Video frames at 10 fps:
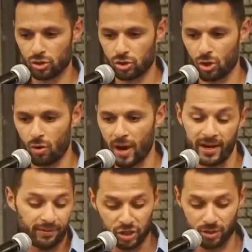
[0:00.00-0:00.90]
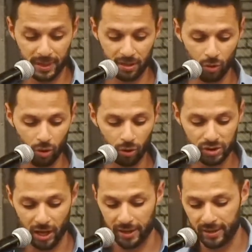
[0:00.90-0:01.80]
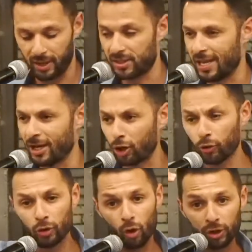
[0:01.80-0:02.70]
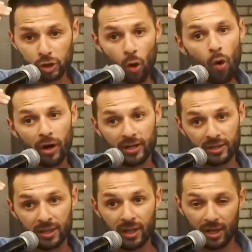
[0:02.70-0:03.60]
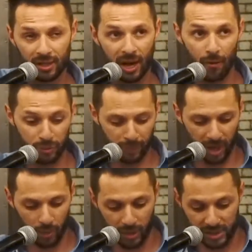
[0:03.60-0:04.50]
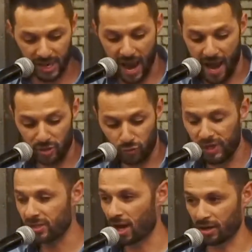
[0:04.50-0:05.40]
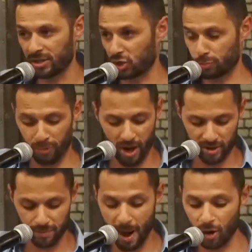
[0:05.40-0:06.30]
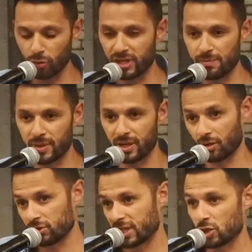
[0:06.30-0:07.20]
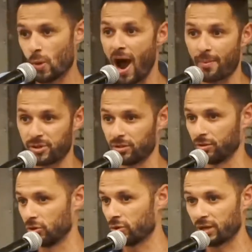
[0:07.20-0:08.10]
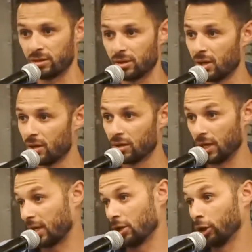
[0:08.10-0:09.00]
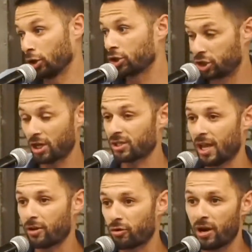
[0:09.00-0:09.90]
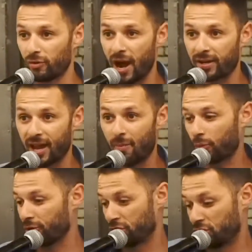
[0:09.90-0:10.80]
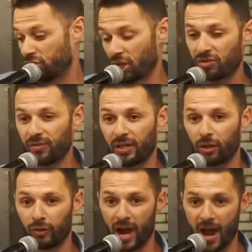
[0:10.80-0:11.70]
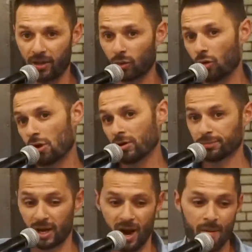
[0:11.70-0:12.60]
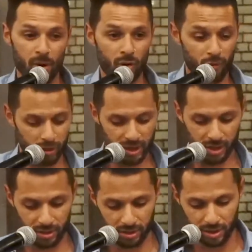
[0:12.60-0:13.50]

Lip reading: So I didn't have to shim in all those other things. It included all the toys that I was playing with: Sass, Redux, Express, MongoDB, and those things were optional. It can look just like Create React App, where it's just vanilla React, or a combo of all the other